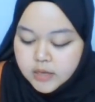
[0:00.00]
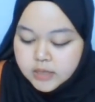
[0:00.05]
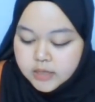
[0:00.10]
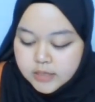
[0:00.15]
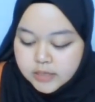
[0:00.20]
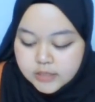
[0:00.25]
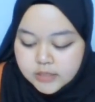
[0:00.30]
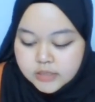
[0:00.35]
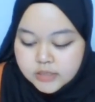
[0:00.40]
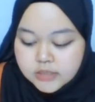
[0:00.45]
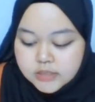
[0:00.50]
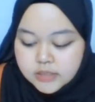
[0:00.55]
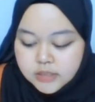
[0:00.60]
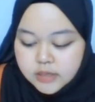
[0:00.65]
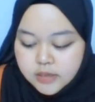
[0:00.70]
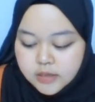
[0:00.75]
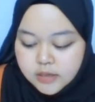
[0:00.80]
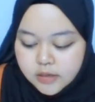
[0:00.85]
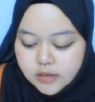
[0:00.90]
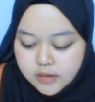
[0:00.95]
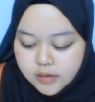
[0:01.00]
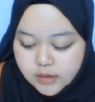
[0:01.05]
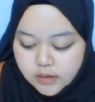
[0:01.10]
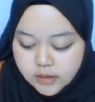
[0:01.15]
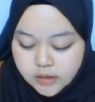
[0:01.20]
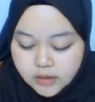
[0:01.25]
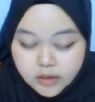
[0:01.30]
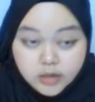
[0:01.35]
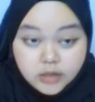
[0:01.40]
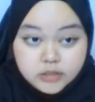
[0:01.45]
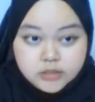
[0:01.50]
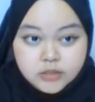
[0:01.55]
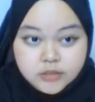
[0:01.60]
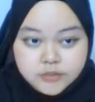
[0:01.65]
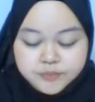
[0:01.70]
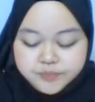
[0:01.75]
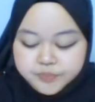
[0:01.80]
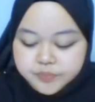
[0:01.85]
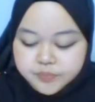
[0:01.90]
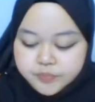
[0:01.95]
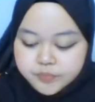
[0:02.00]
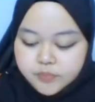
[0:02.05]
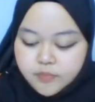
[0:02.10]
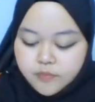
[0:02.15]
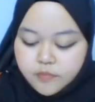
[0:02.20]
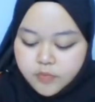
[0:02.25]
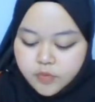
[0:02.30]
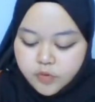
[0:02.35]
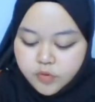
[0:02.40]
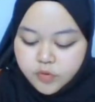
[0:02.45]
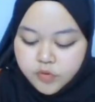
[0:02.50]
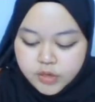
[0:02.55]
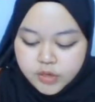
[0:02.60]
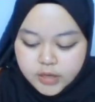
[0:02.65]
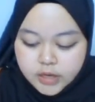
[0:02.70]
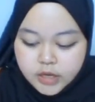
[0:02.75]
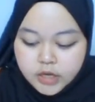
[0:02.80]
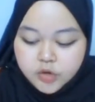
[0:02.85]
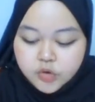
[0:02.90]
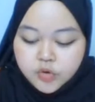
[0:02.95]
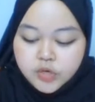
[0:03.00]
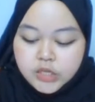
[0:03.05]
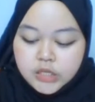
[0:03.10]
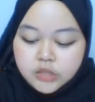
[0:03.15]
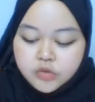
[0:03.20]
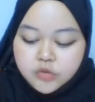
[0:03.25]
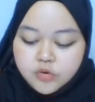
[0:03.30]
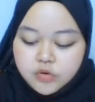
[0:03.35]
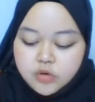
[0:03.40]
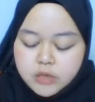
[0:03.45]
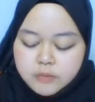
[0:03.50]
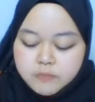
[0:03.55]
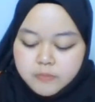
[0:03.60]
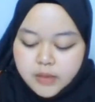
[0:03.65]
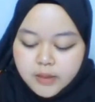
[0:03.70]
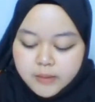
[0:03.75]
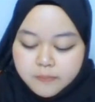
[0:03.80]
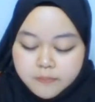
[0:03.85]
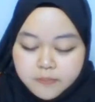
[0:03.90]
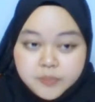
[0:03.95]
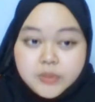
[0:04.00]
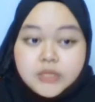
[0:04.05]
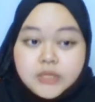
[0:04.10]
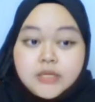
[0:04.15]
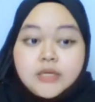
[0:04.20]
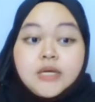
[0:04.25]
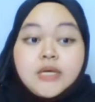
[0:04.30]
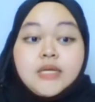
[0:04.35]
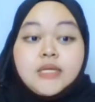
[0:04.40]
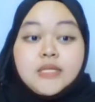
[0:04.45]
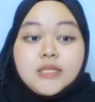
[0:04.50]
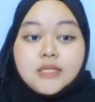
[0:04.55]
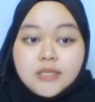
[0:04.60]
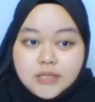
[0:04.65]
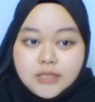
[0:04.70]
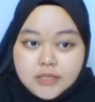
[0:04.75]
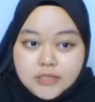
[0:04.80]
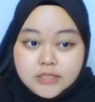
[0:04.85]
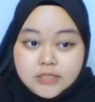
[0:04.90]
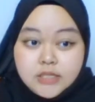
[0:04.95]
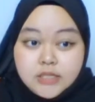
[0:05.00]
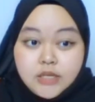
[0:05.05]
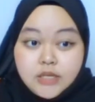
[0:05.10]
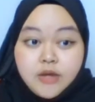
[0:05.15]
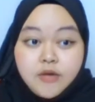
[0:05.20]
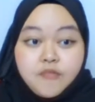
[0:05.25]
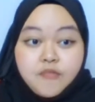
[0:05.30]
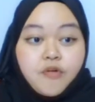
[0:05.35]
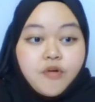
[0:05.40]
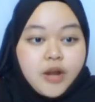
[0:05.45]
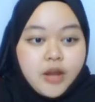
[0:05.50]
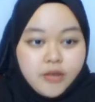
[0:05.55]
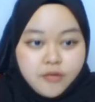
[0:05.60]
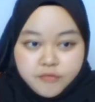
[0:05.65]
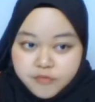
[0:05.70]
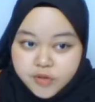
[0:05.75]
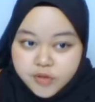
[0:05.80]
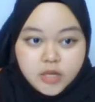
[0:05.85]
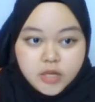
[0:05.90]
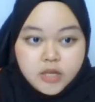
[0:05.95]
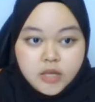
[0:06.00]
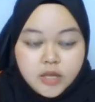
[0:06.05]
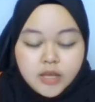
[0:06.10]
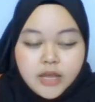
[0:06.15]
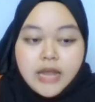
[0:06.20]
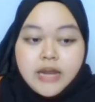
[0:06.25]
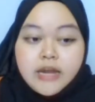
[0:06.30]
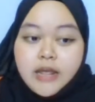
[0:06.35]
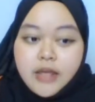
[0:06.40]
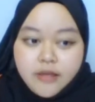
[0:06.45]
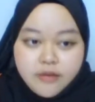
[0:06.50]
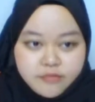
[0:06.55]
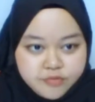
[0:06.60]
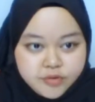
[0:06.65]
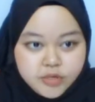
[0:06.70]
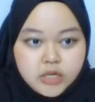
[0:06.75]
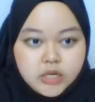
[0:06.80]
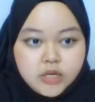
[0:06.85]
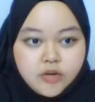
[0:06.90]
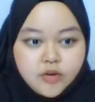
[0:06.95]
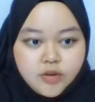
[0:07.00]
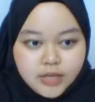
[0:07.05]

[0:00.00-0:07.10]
is 8. Okay, you need to remember this forever and ever.